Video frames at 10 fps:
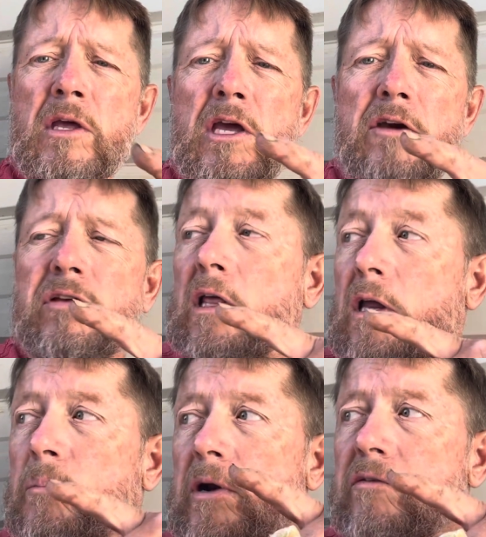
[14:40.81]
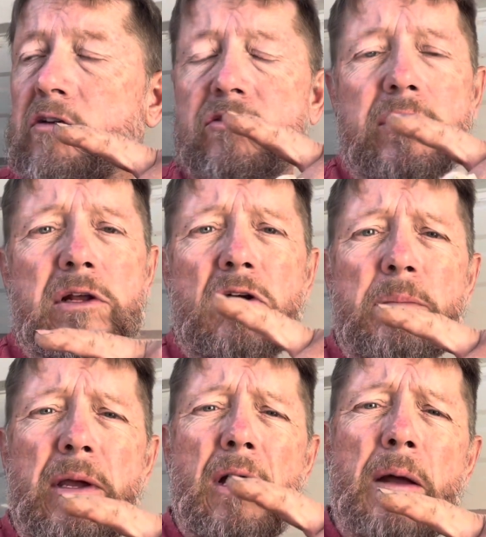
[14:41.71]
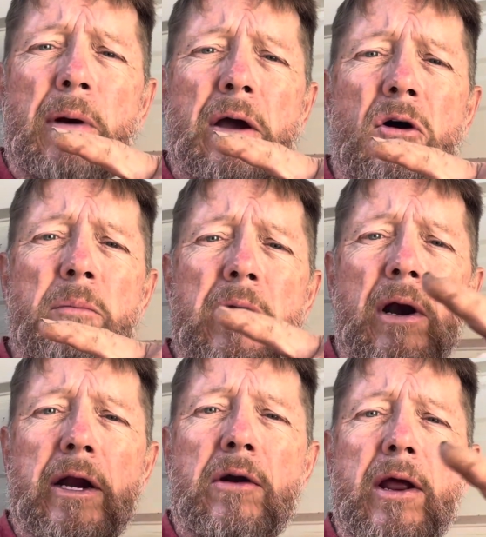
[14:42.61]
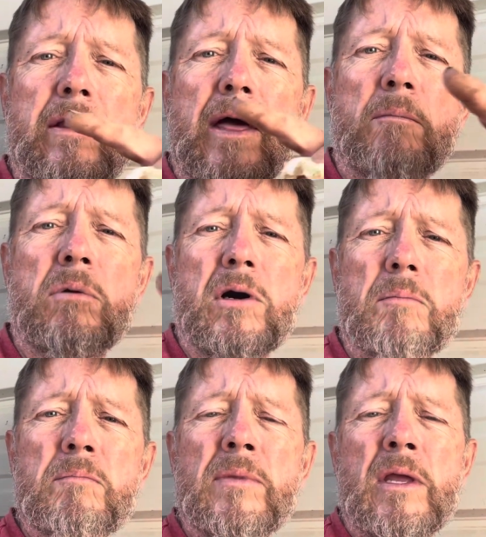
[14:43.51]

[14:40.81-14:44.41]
If you look at a previous video behind my home here, I created that berm,